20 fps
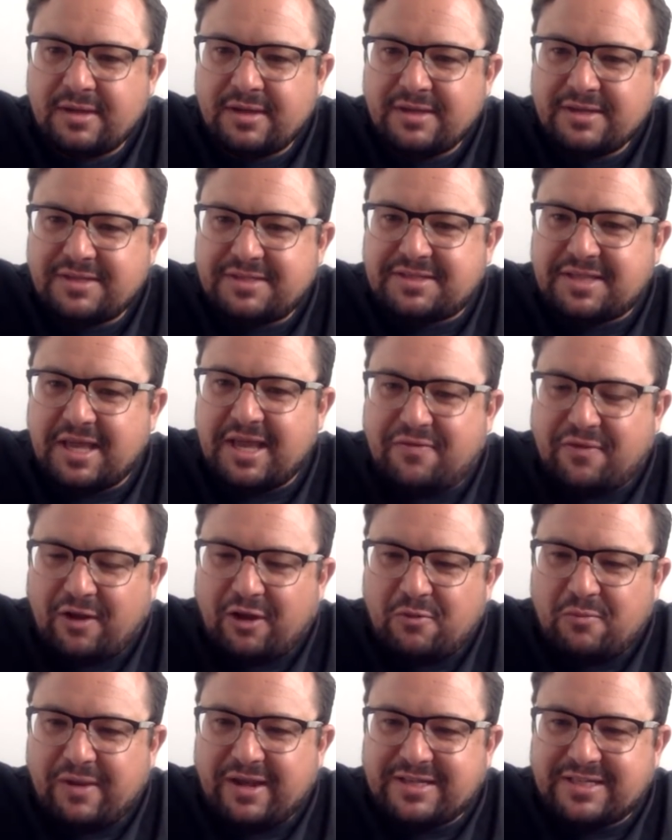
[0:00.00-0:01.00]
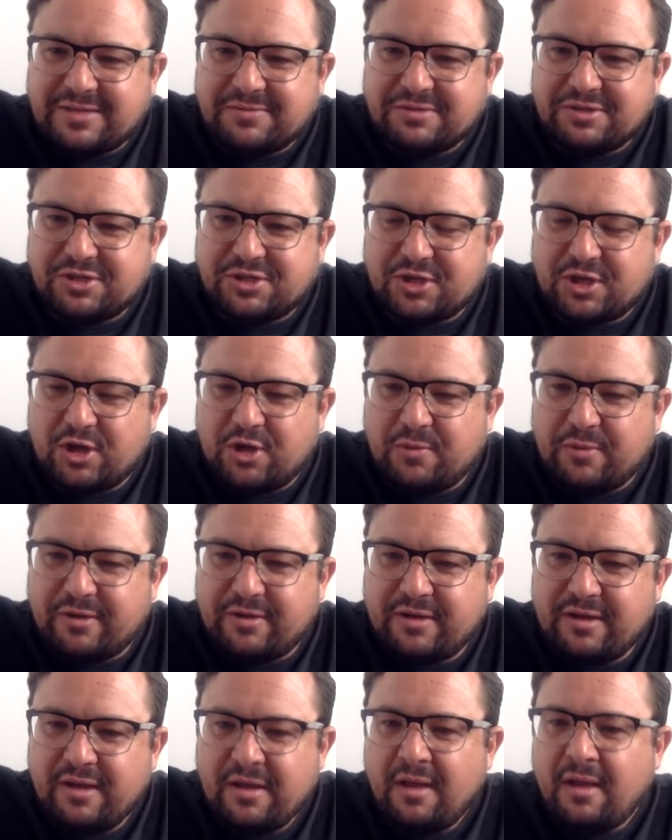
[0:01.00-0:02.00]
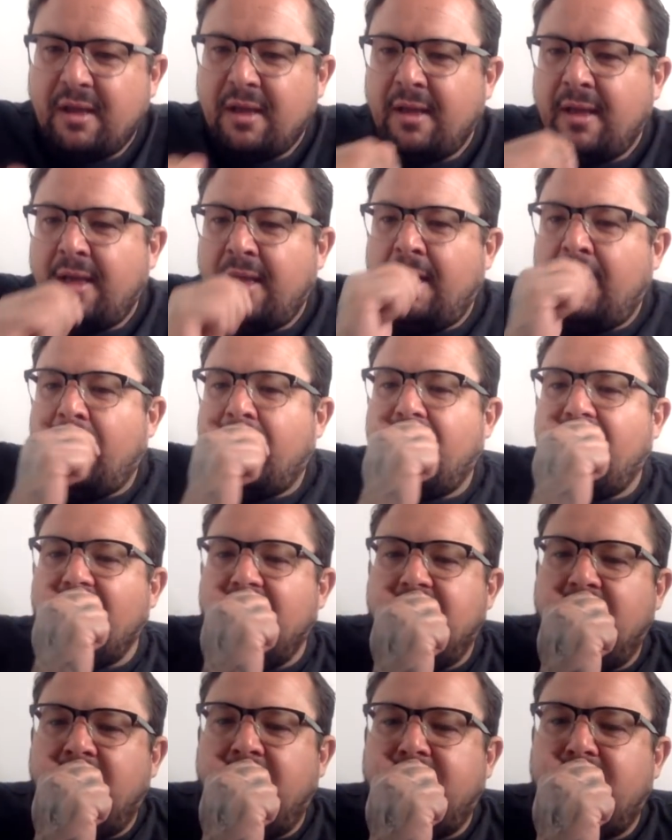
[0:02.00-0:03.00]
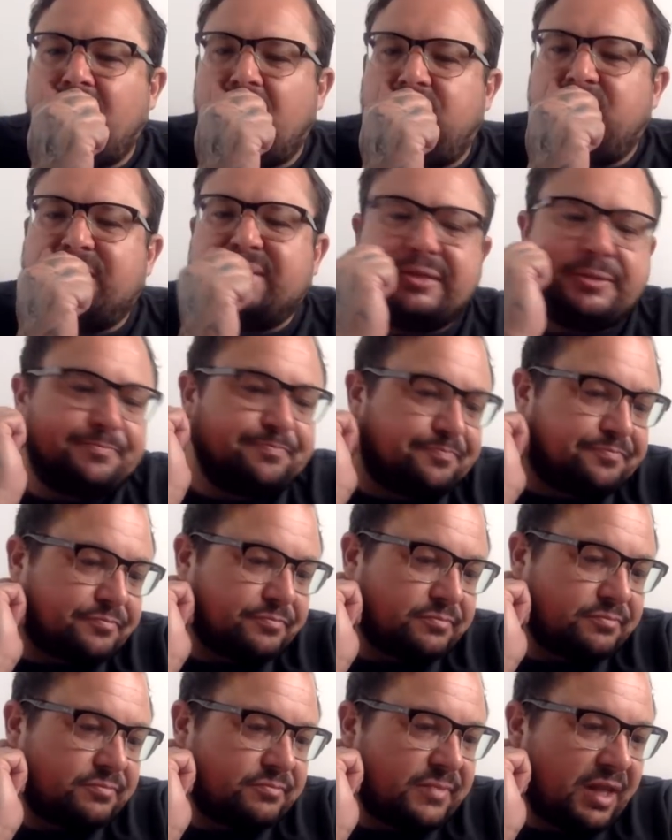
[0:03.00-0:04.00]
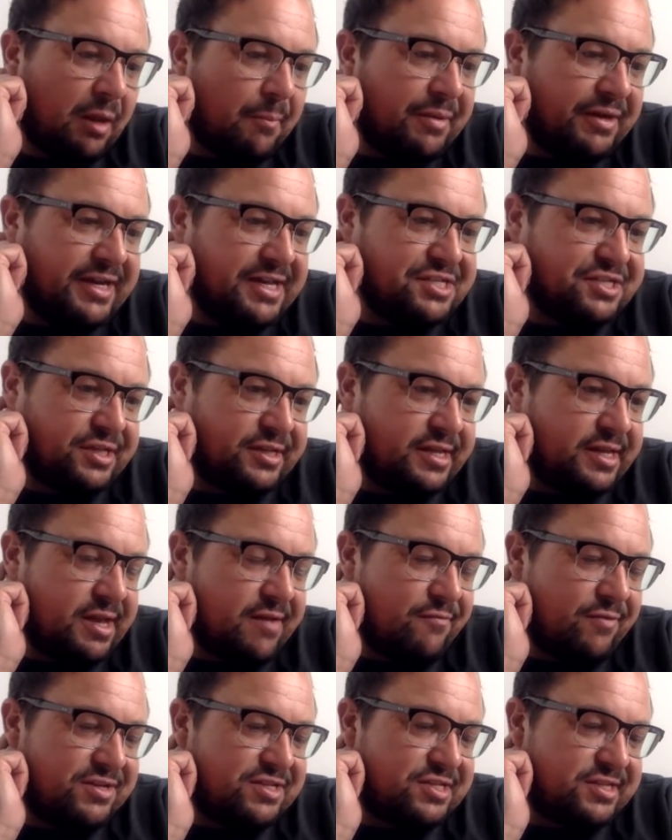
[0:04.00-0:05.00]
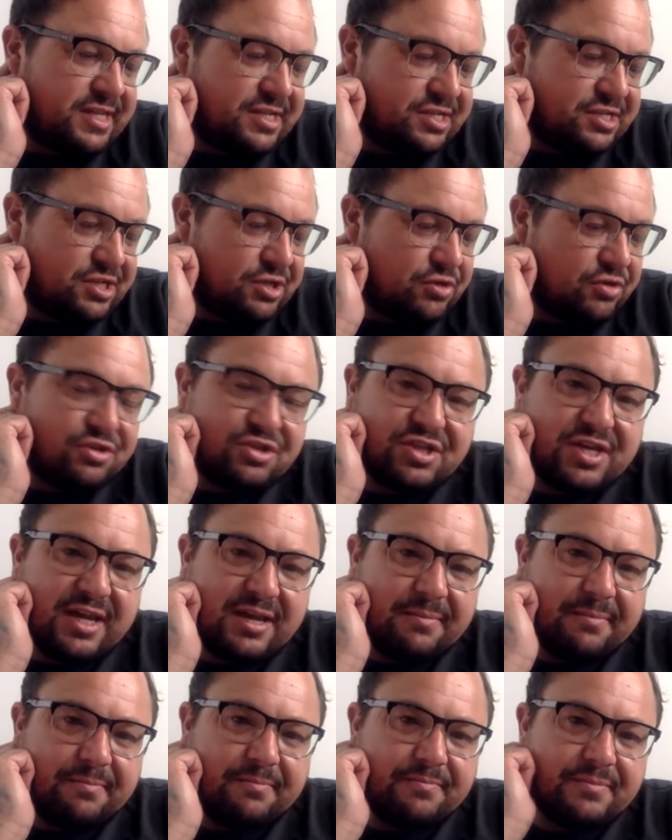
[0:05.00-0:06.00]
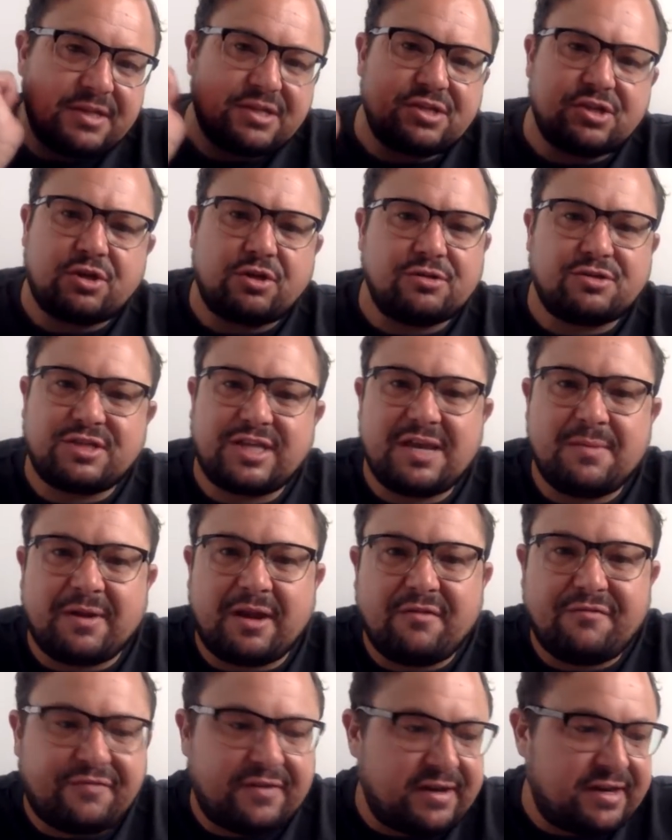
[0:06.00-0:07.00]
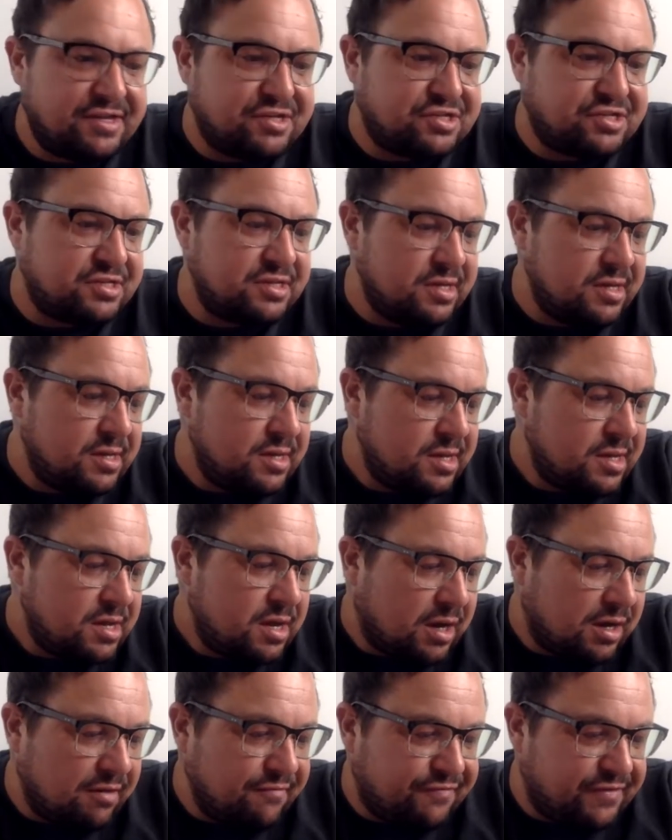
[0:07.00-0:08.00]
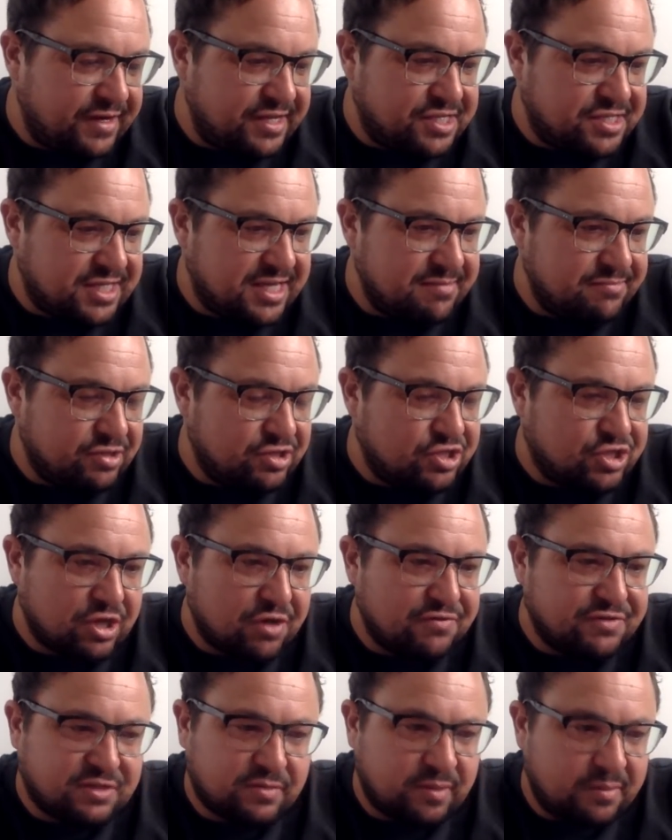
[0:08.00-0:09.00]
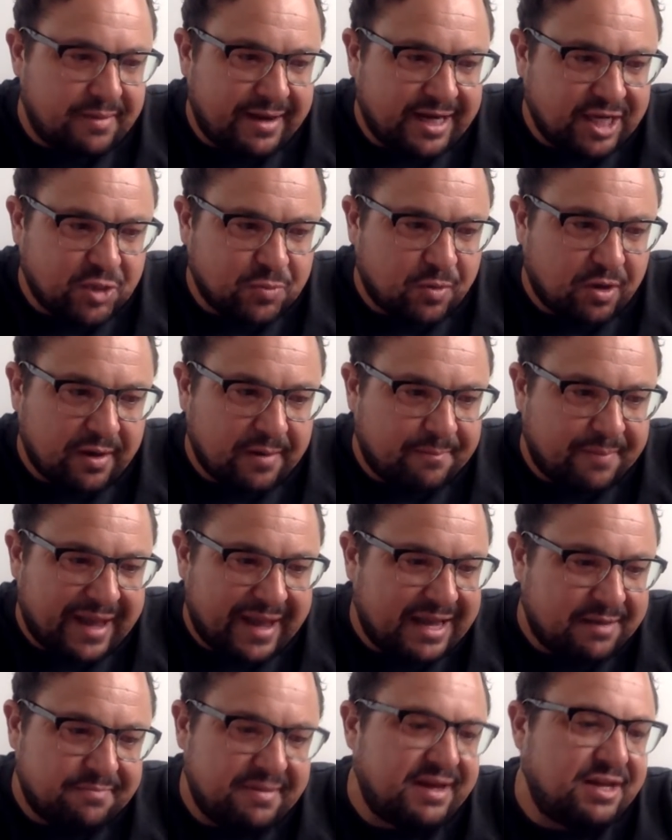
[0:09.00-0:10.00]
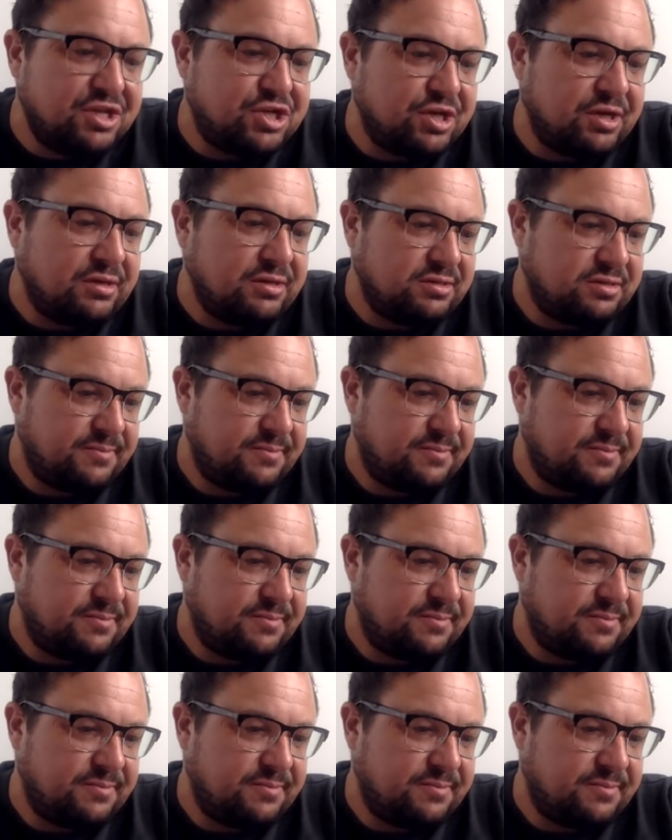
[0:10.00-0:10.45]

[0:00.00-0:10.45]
Steve O'Massy was German. But listen, everyone's, this is a good team. This is a good team. I don't think this team deserves to be managed by a bad manager.